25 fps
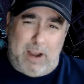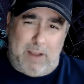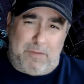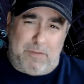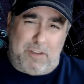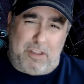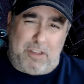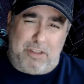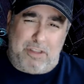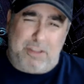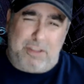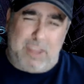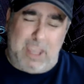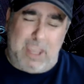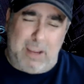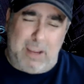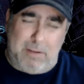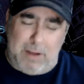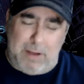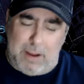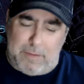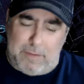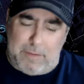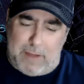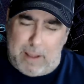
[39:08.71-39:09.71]
If a
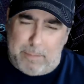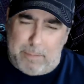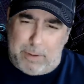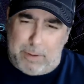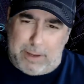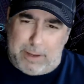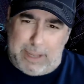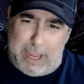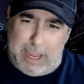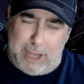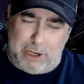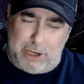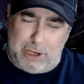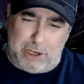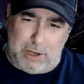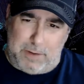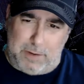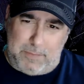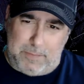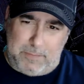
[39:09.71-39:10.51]
theory of obligation